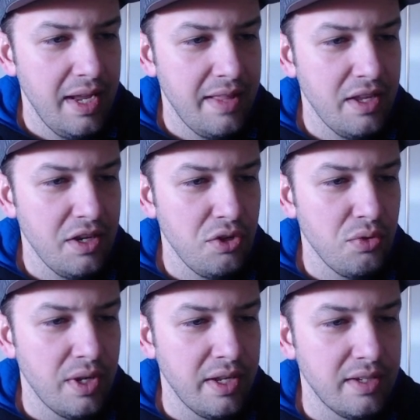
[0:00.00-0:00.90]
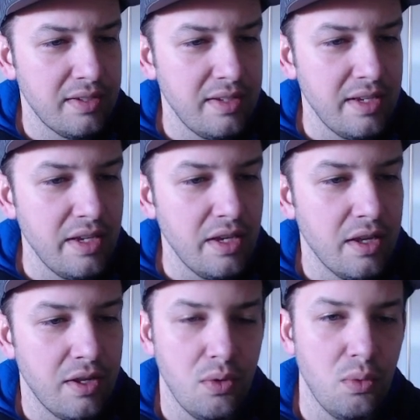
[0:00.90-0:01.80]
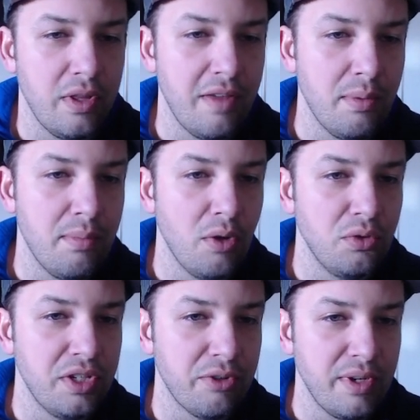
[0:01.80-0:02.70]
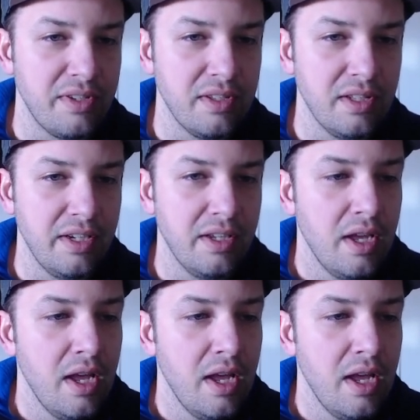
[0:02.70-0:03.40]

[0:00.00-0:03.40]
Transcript: and then you can see what they've been posting recently,